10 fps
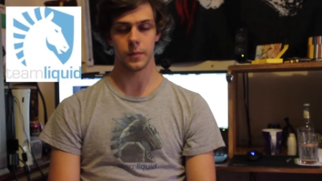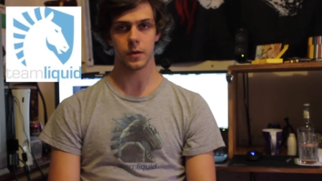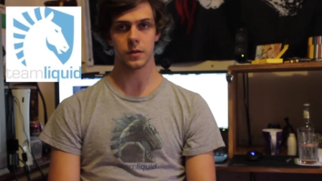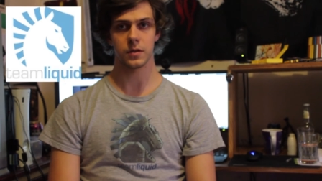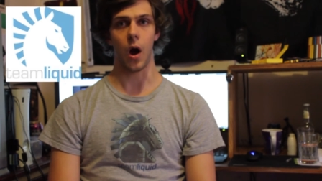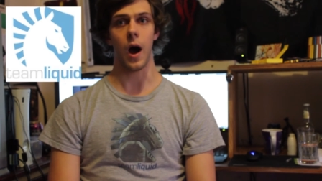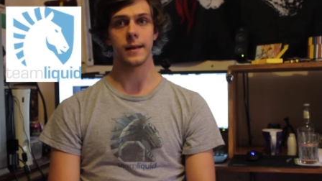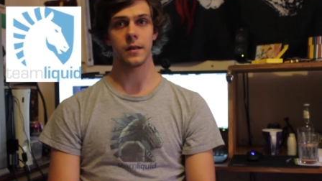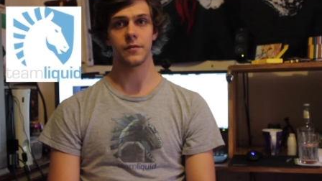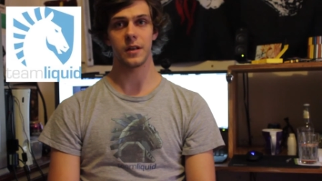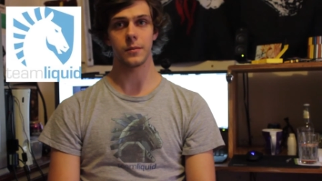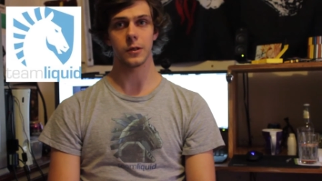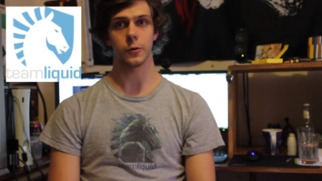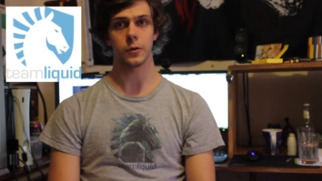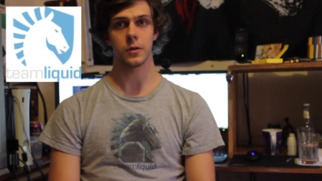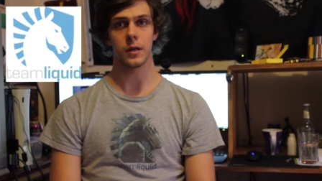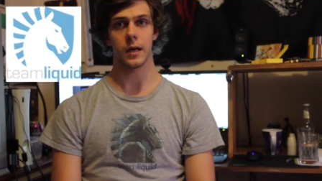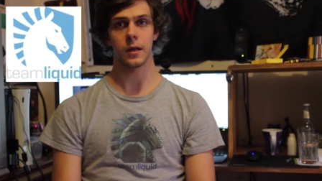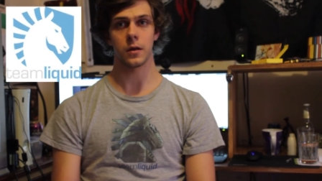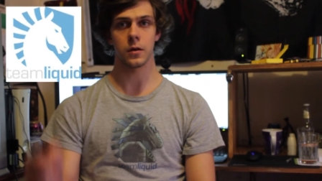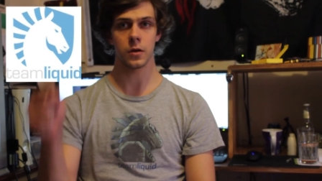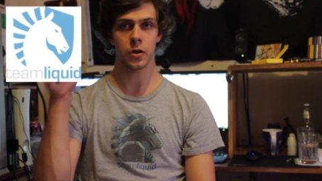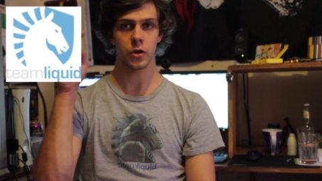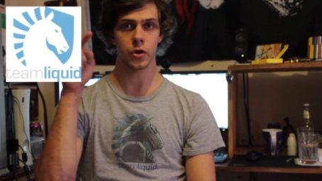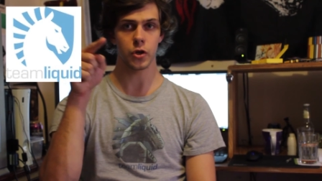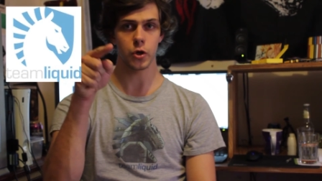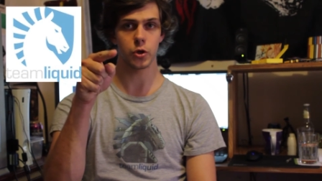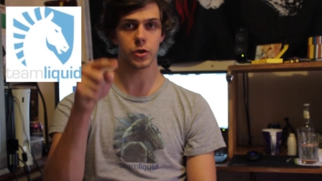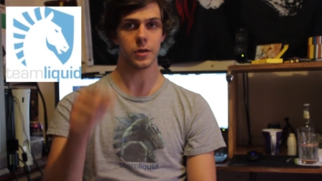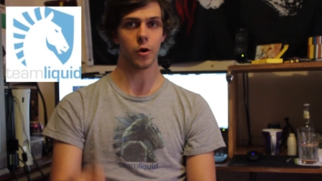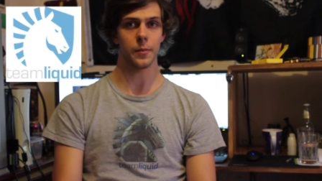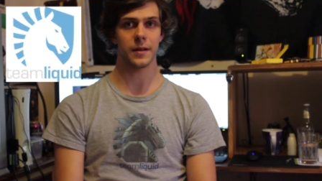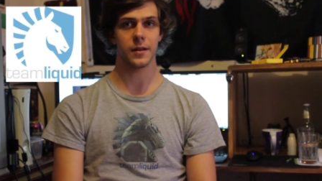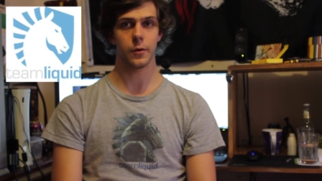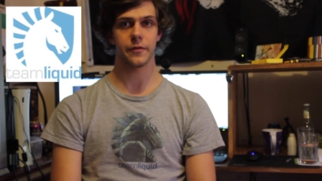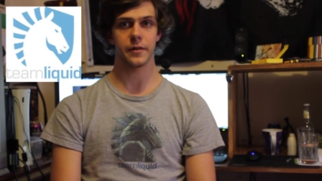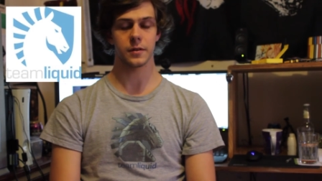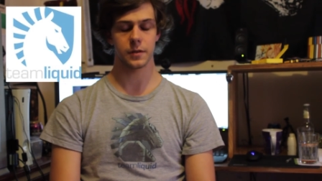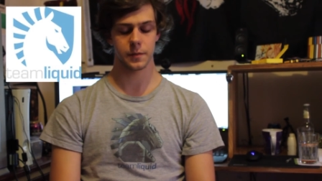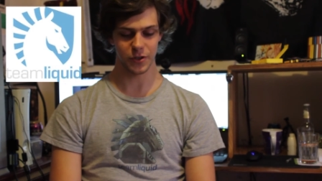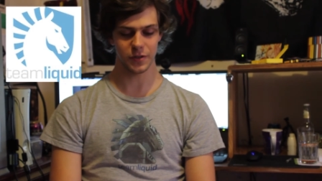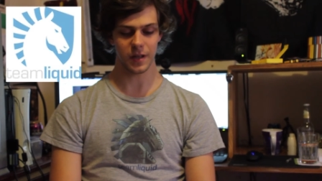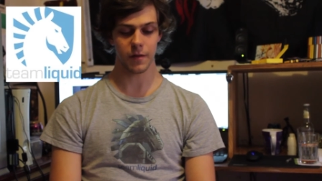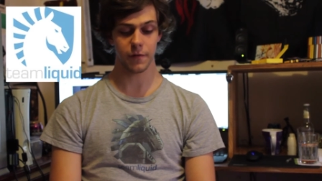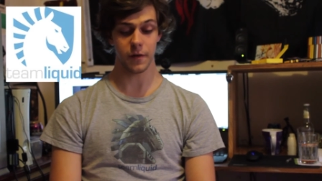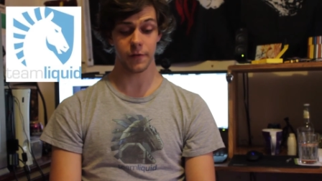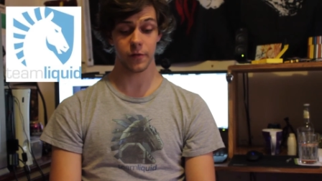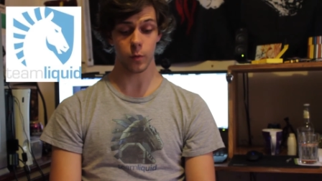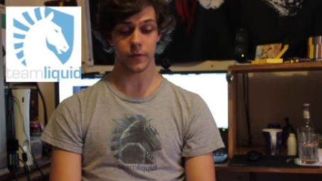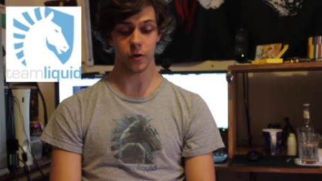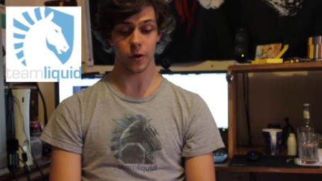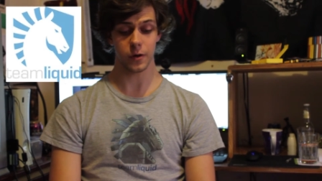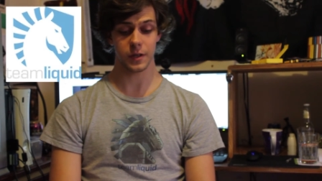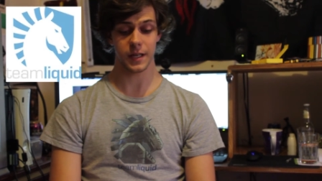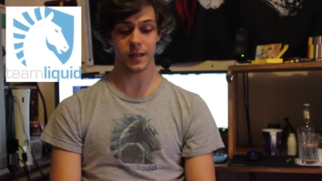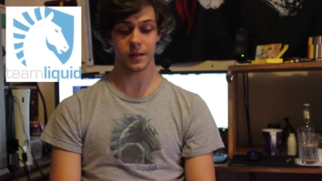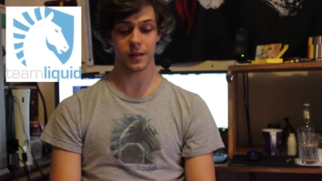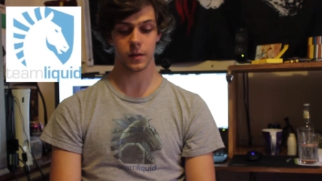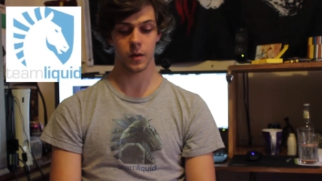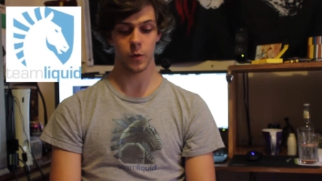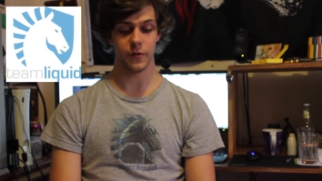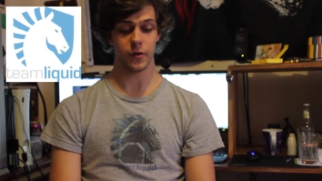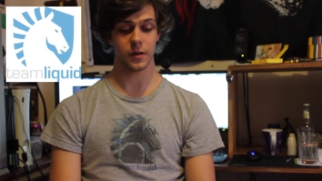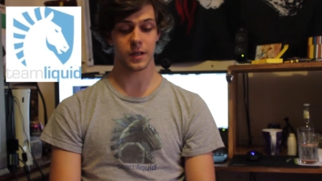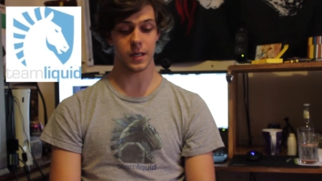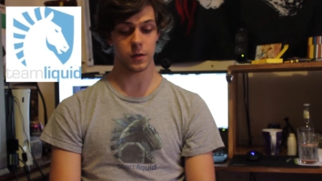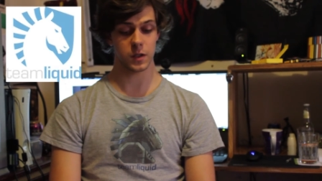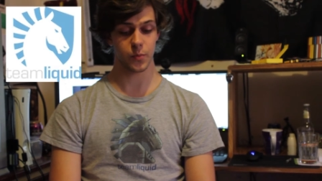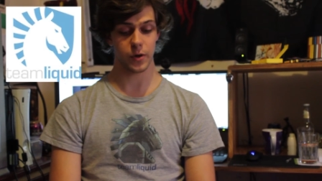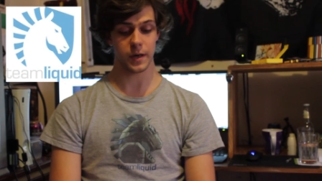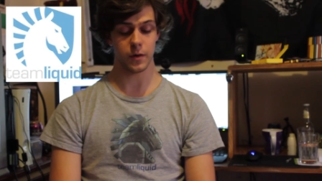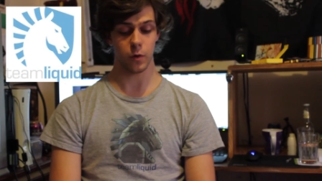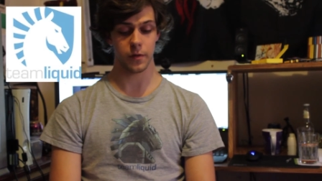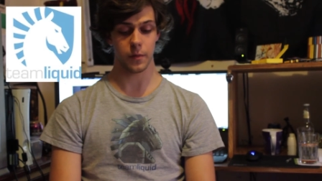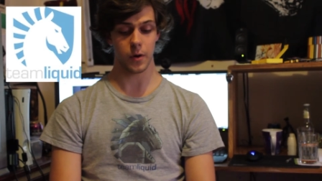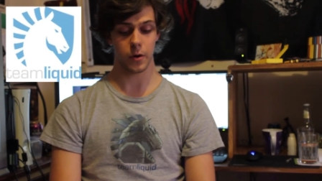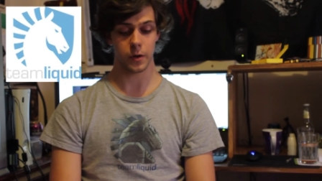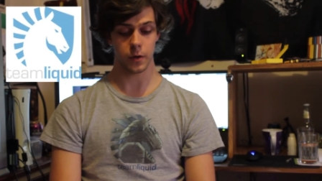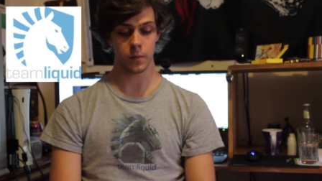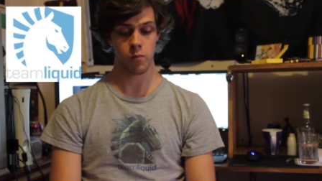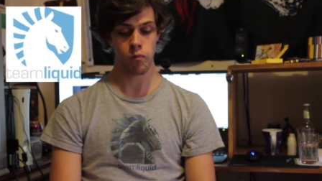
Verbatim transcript: because I love Team Liquid and you should know about their events. On Tuesday the fifth we've got Kill we've got the Killing Spree North America,